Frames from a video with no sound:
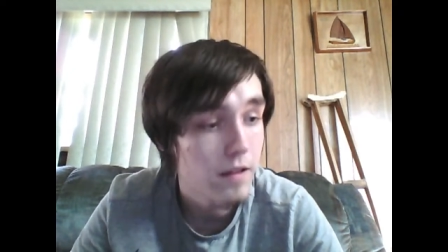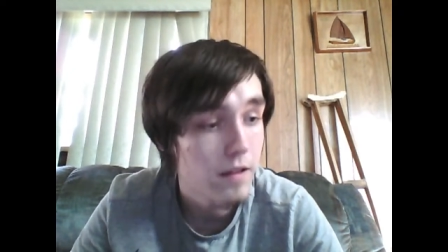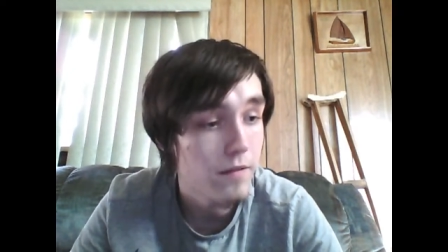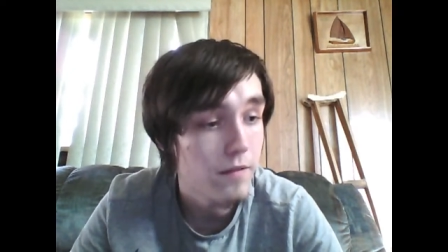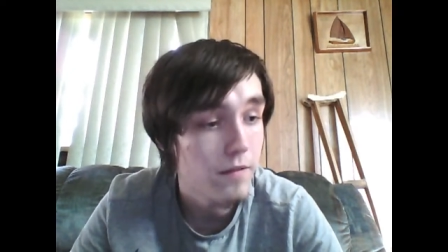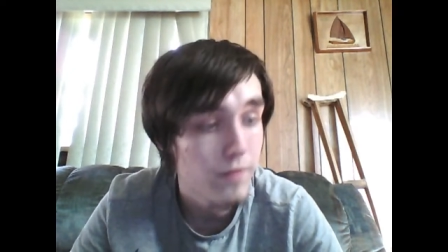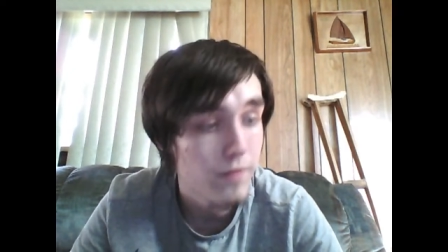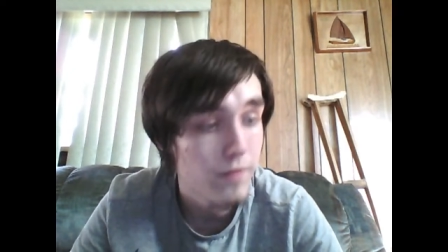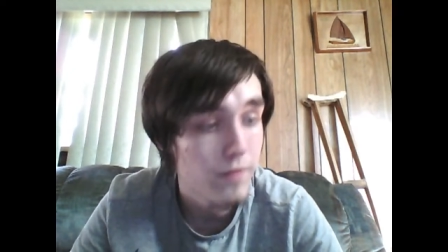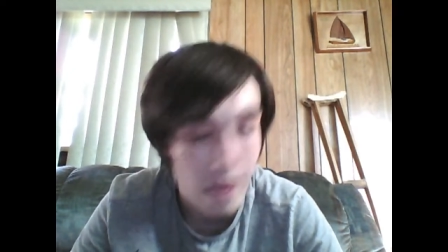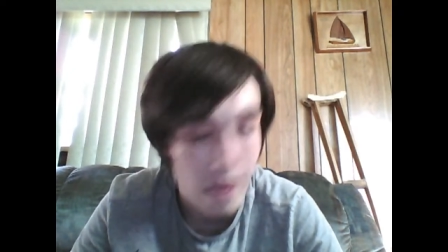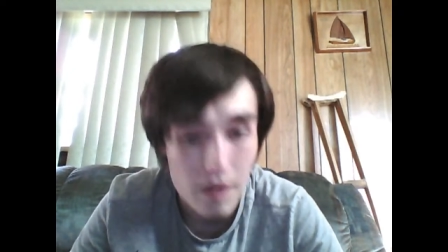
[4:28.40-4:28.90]

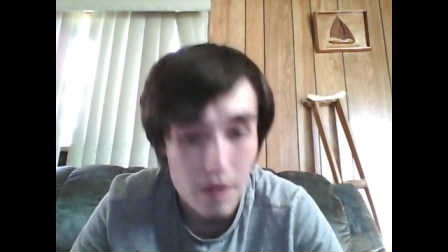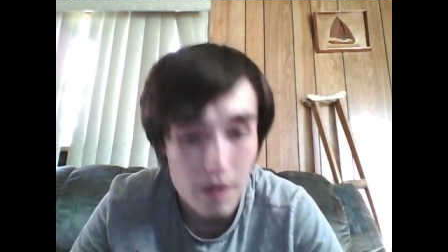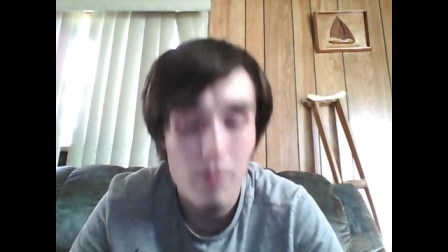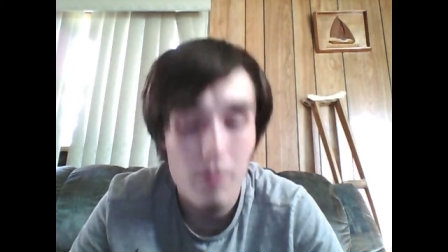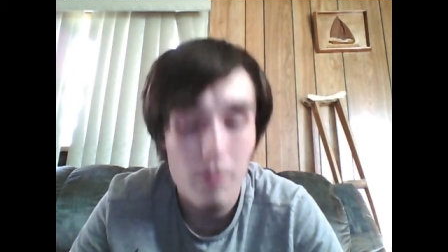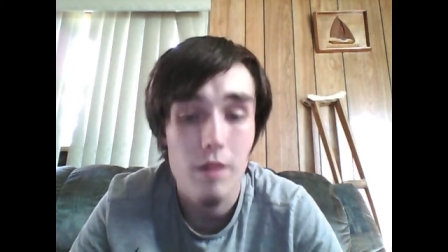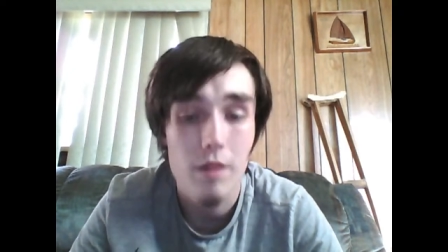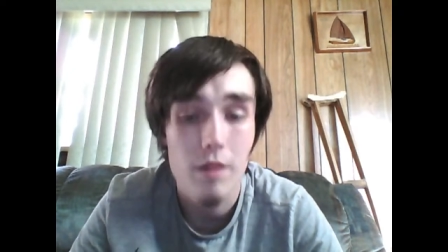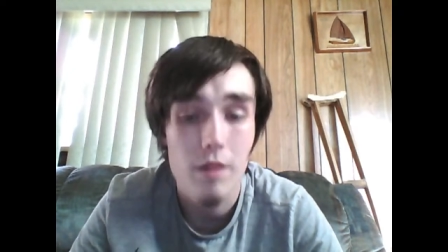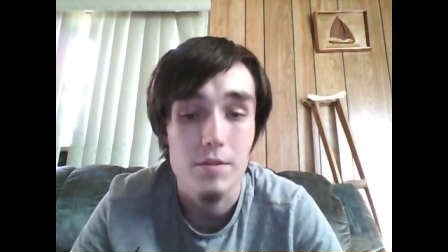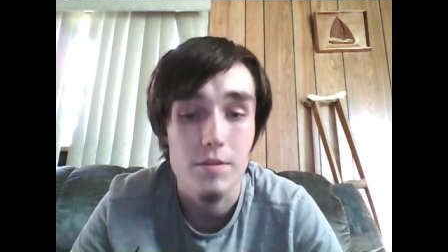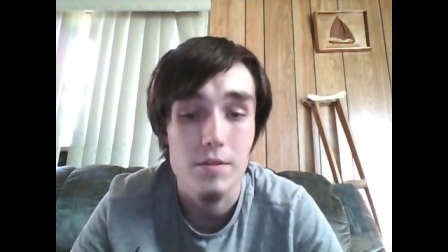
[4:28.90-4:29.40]
for now,
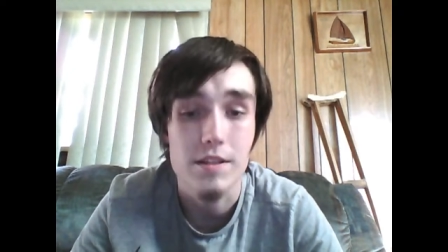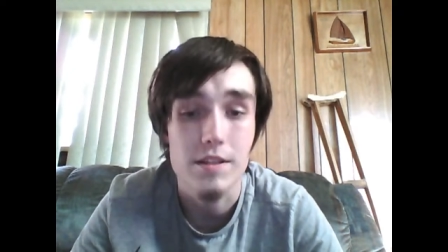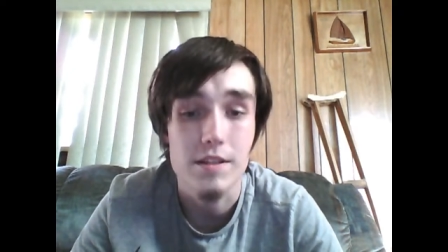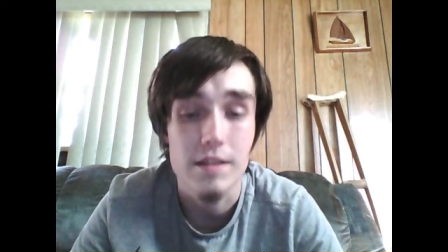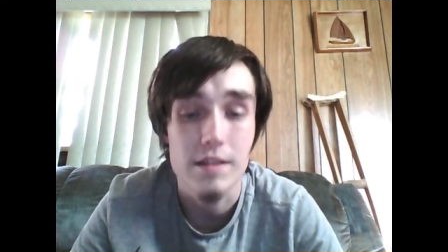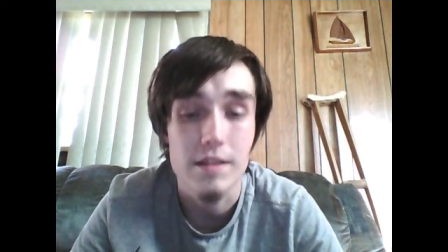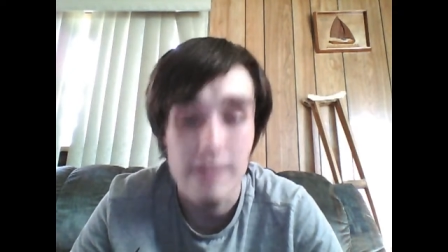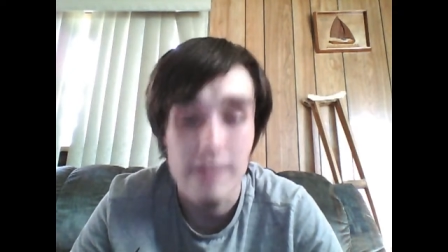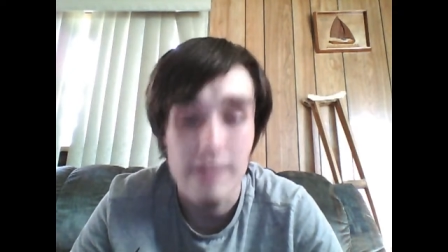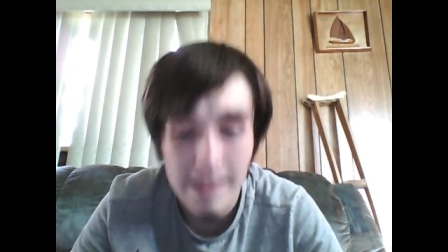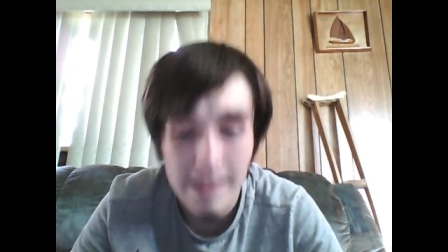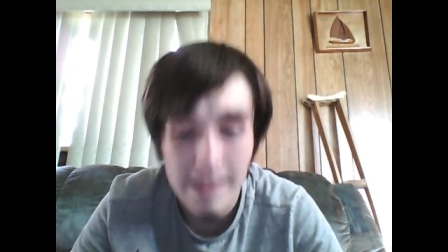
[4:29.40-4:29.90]
I'm just gonna
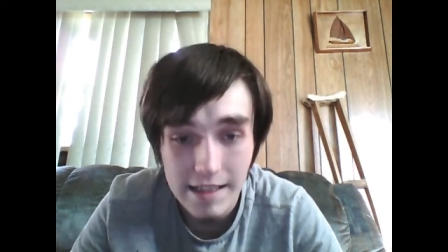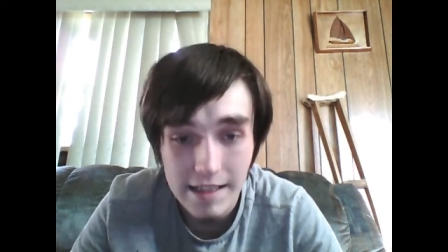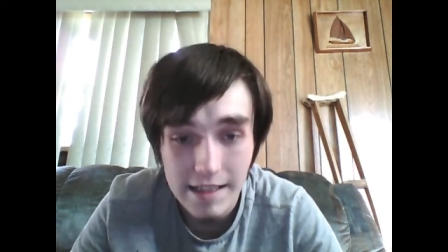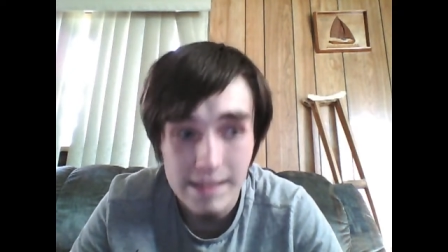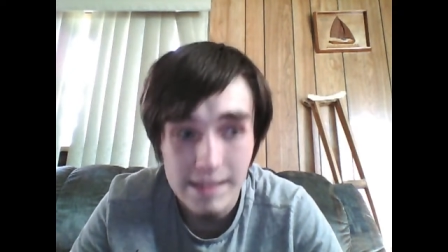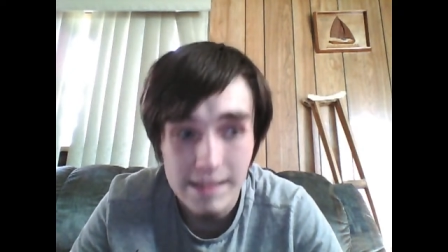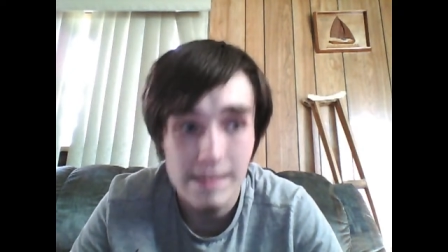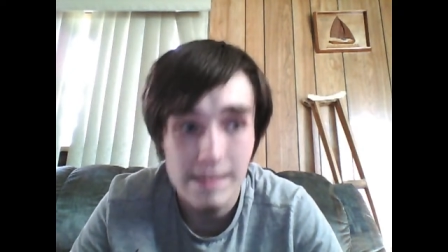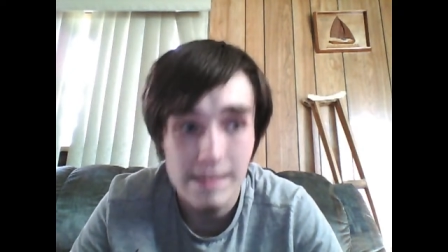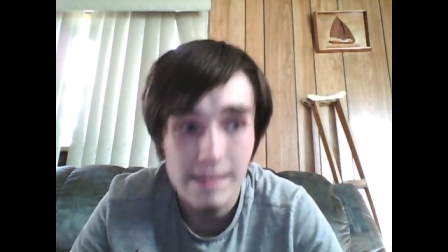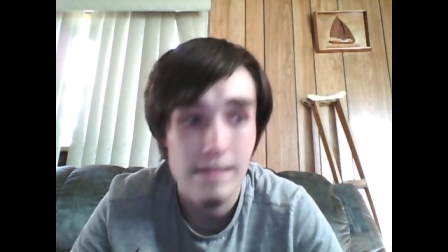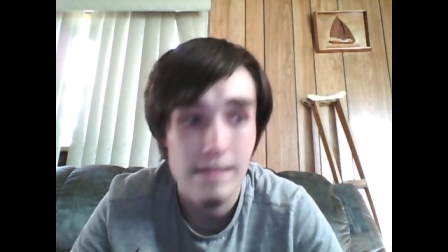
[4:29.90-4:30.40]
take it
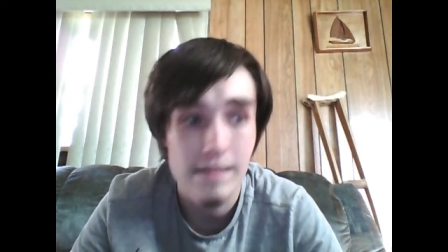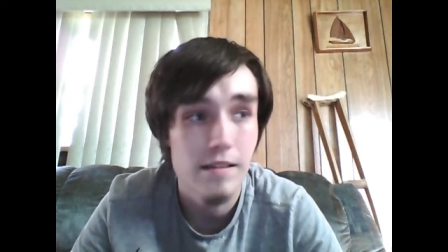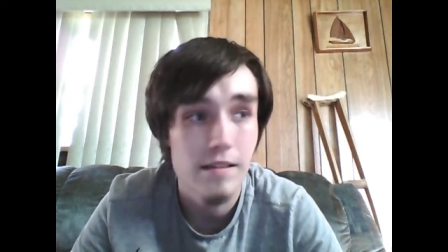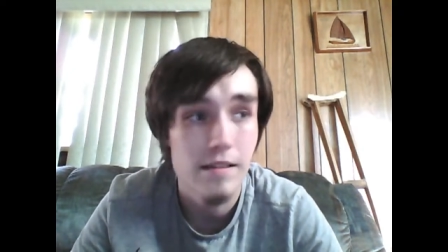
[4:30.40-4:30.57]
easy,